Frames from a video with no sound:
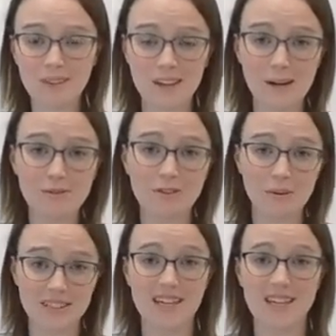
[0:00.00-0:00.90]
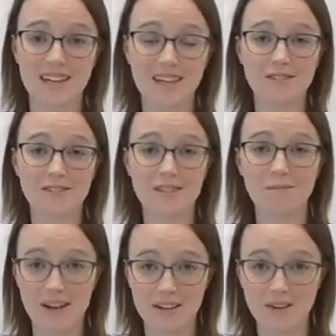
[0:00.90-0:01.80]
And I'm so excited. I have
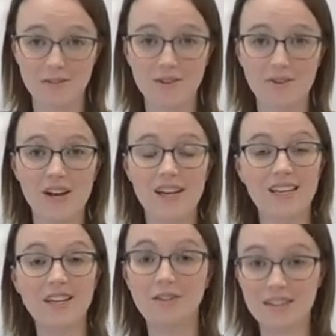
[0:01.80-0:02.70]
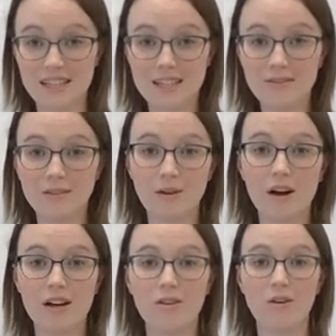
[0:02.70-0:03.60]
seen many of you either getting
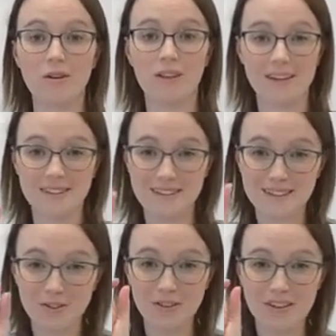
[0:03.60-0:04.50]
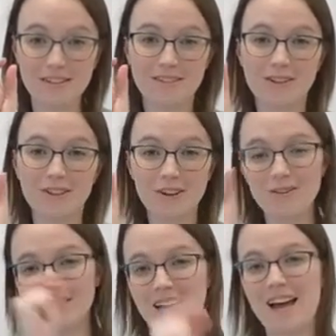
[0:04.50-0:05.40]
vibrato or like you're this
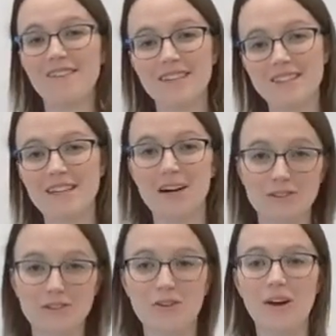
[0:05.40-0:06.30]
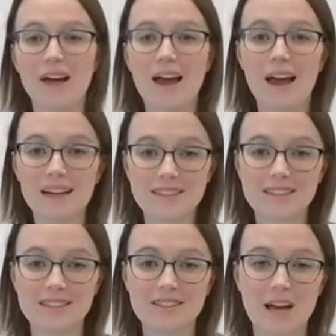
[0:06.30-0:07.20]
close to having it down. So
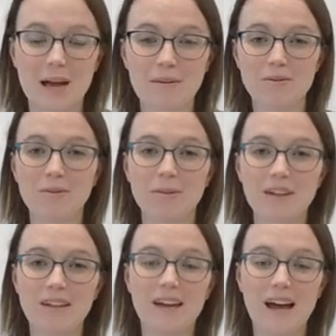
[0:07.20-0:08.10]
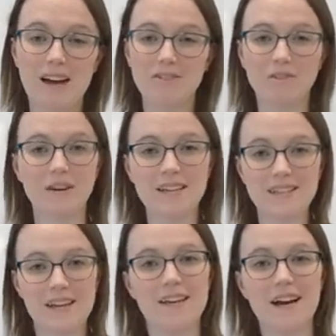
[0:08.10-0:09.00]
excellent job, everyone. Have a great
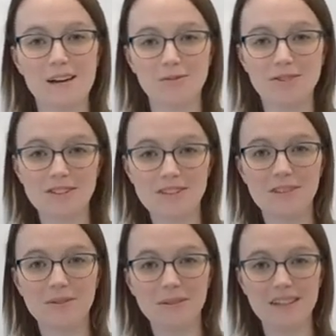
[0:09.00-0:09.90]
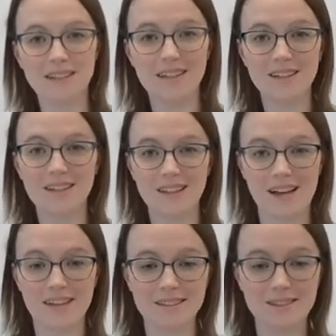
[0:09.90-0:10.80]
day. I will see you in
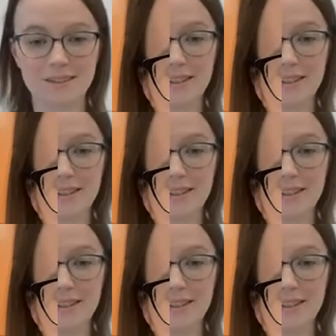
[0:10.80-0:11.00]
class.